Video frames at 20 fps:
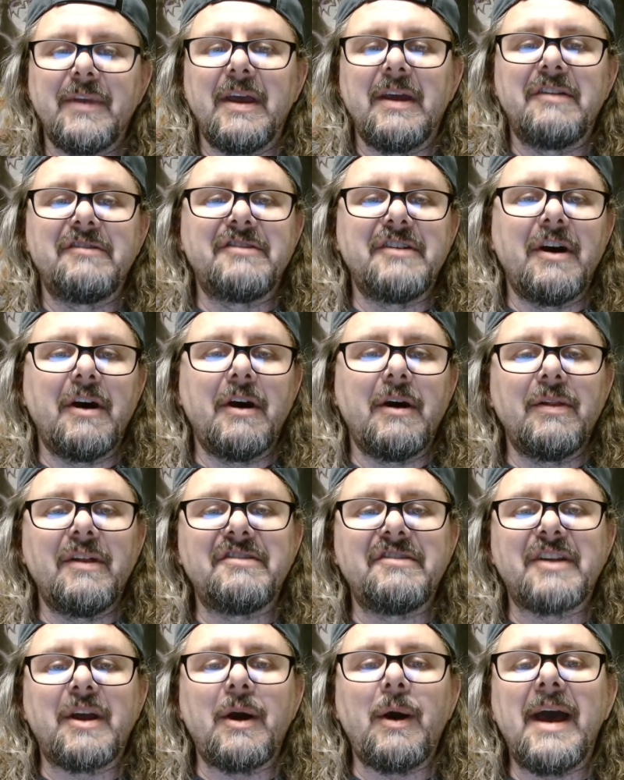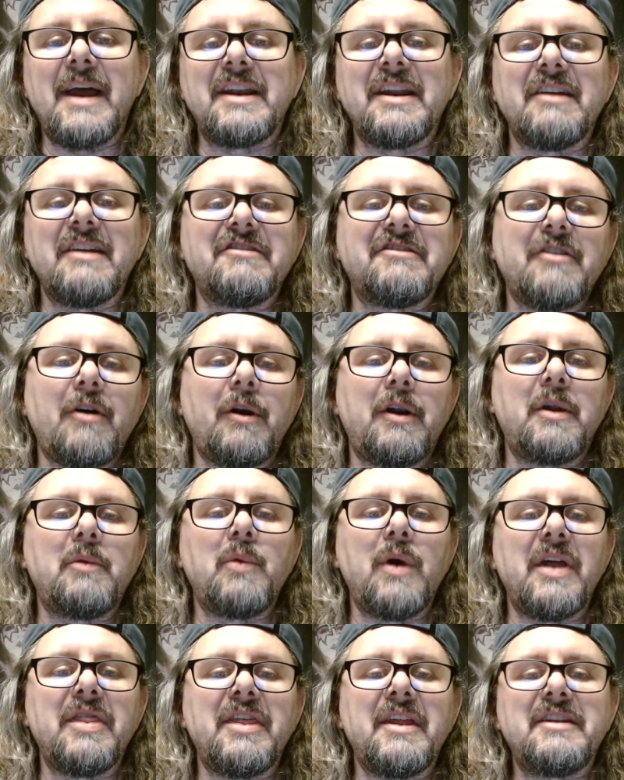So let's go ahead and get started
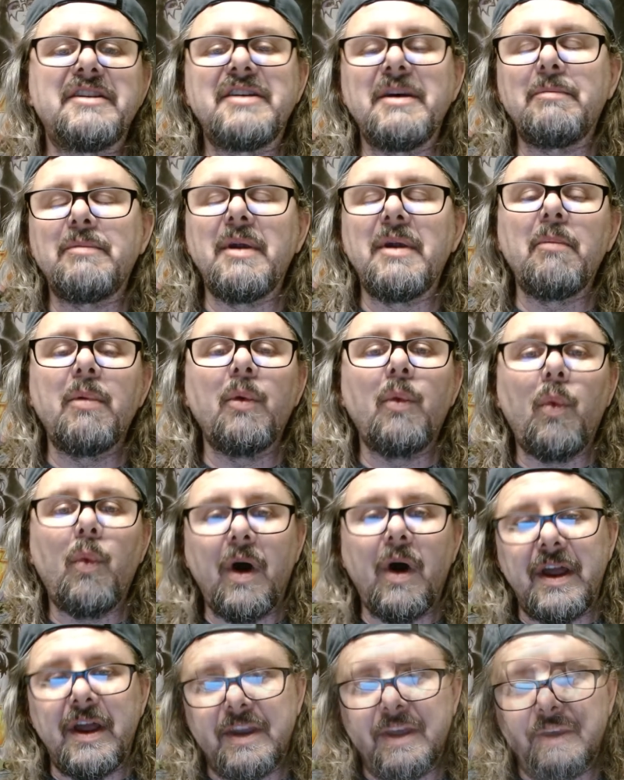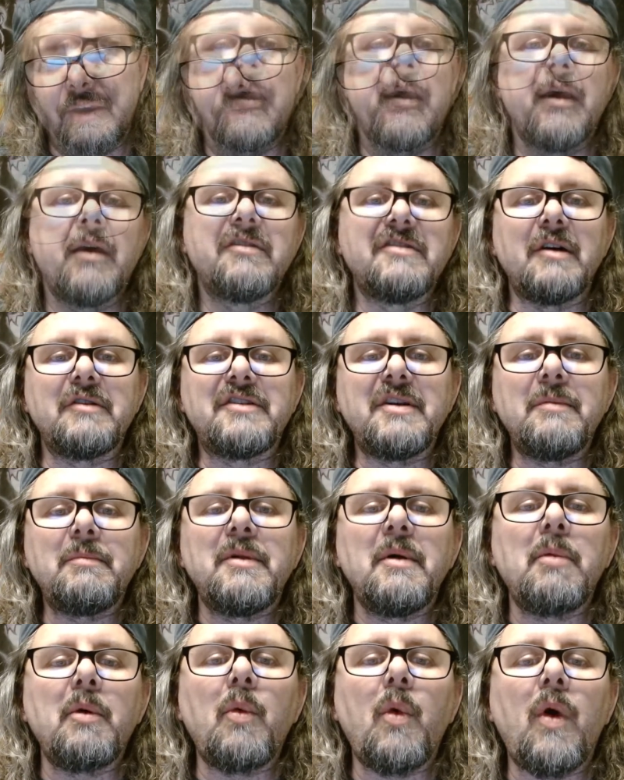with tip number 1. So tip
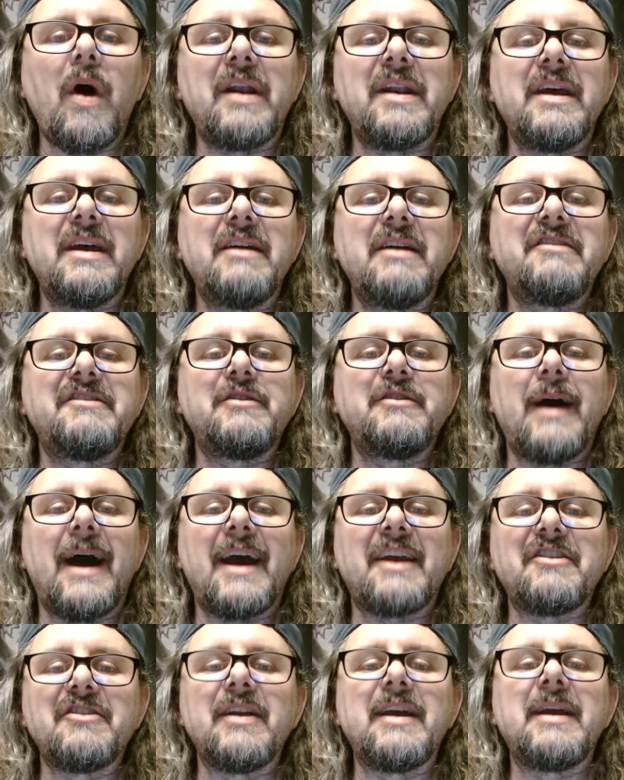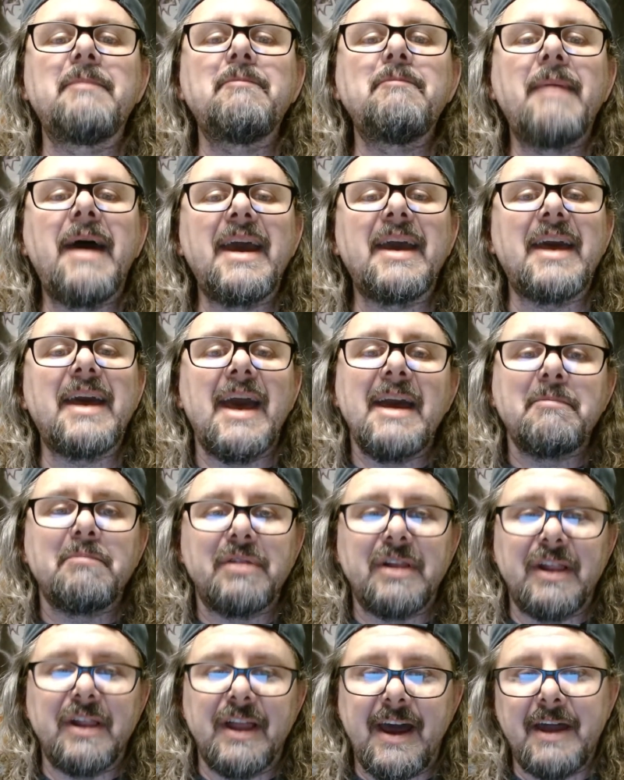number 1 is to actually make a
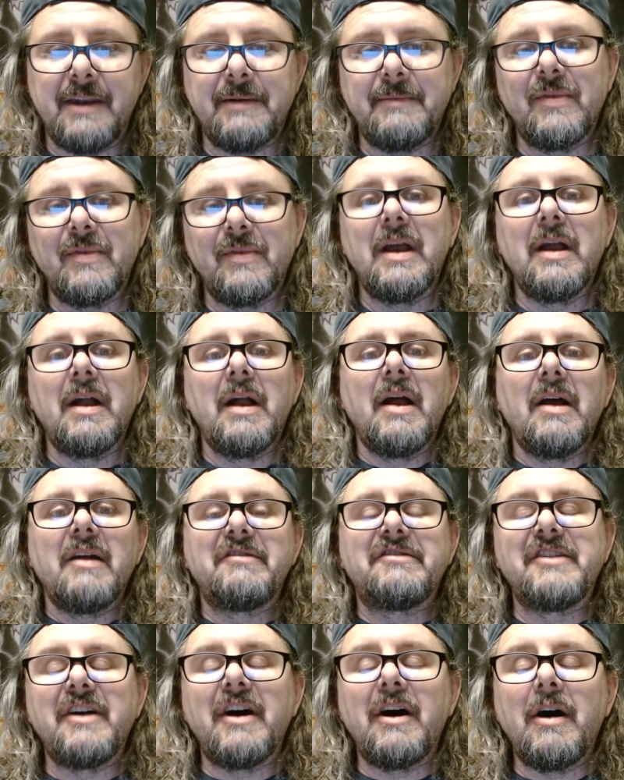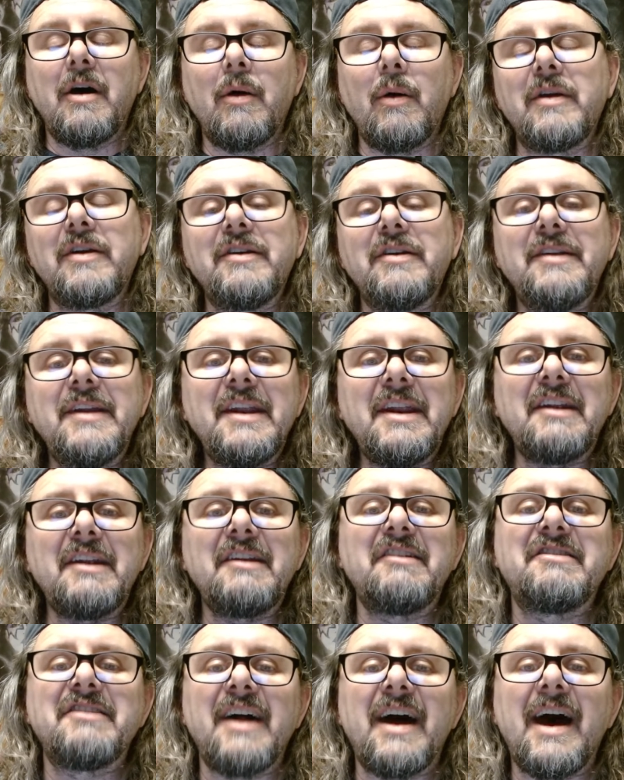plan. So you need to
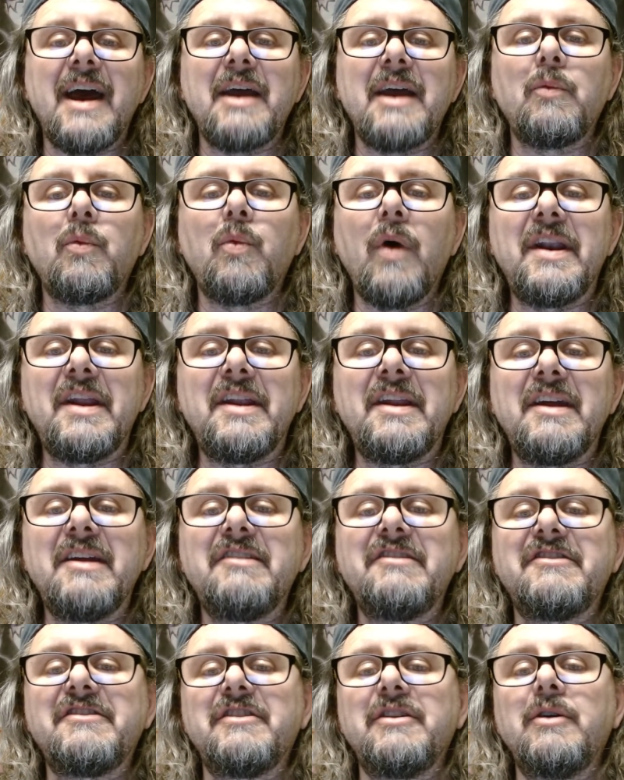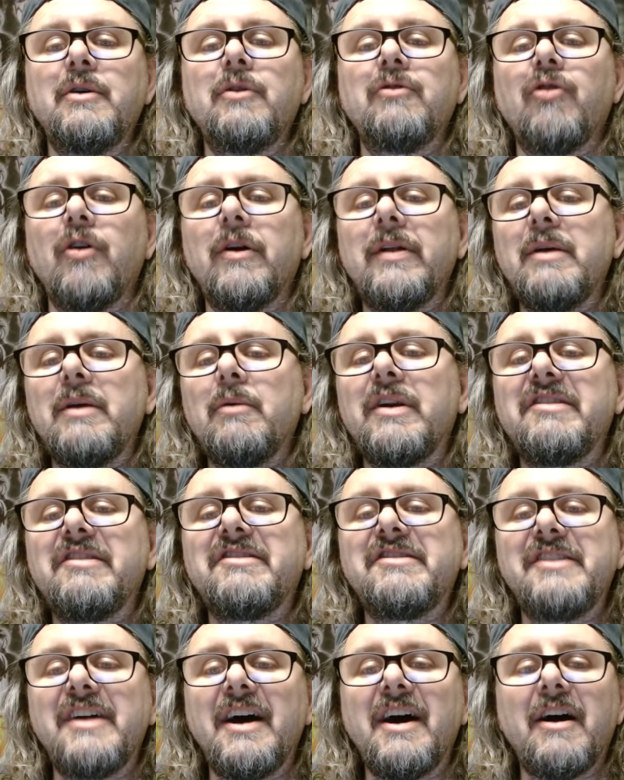decide what it is you really want to
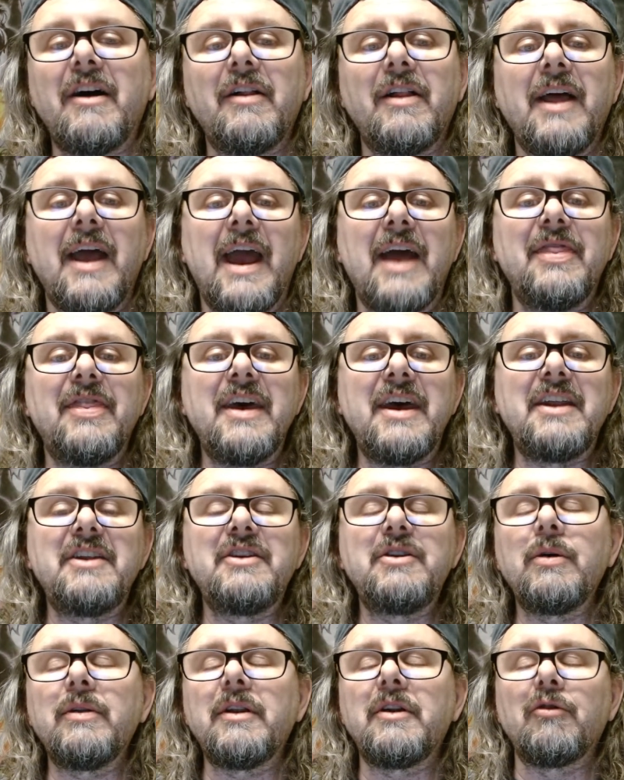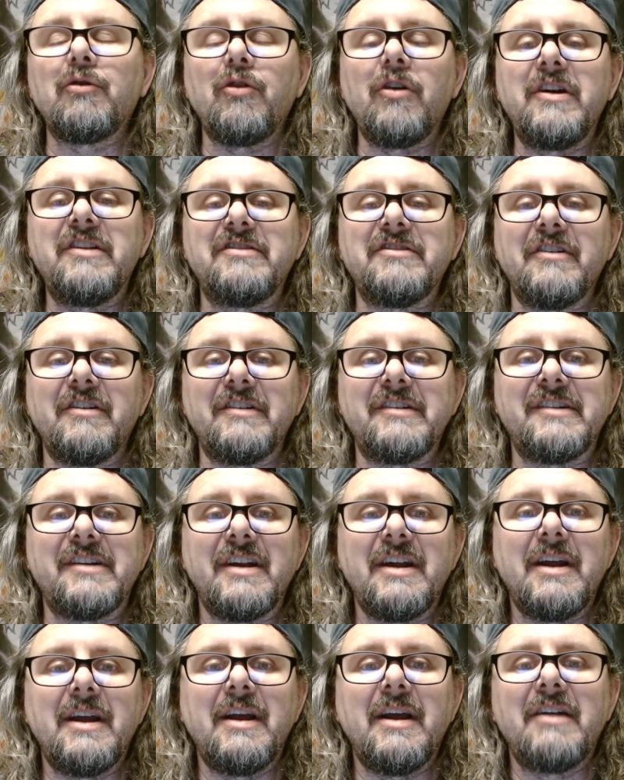sell and then do a little research.
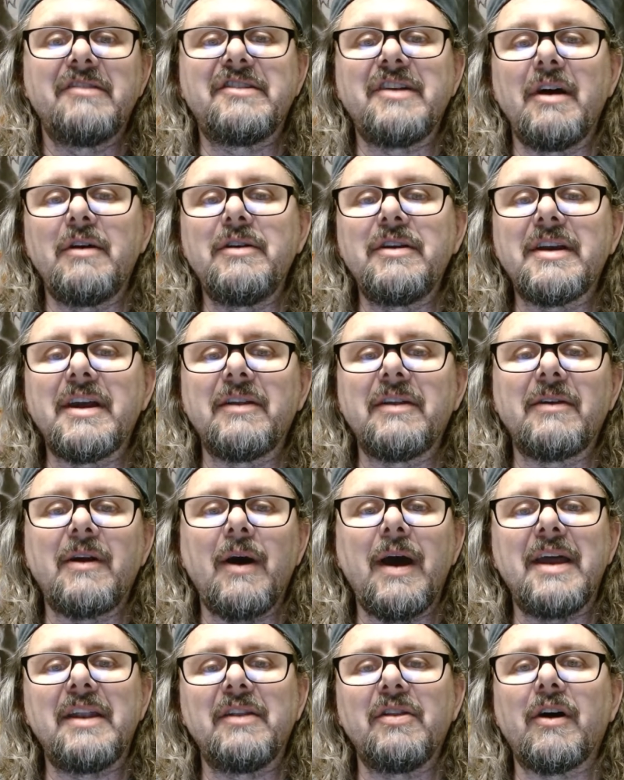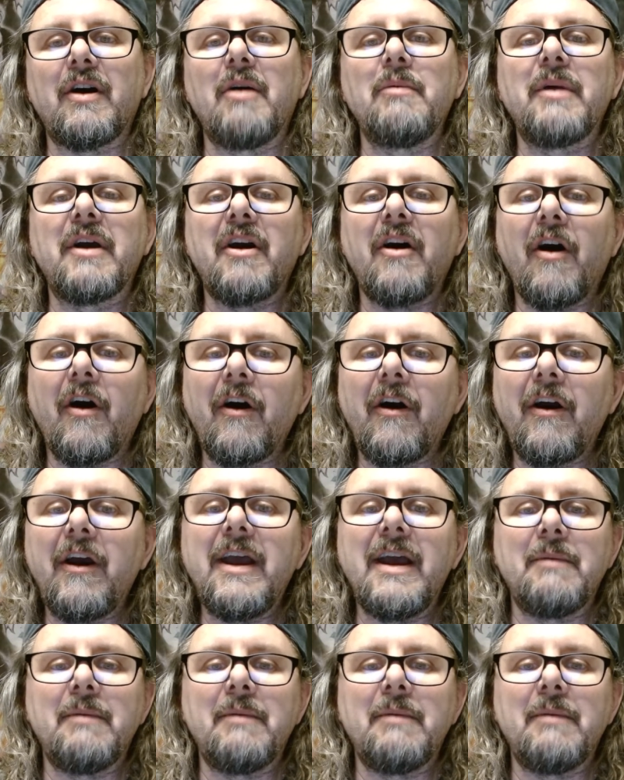So you can go ahead and look on Mecari.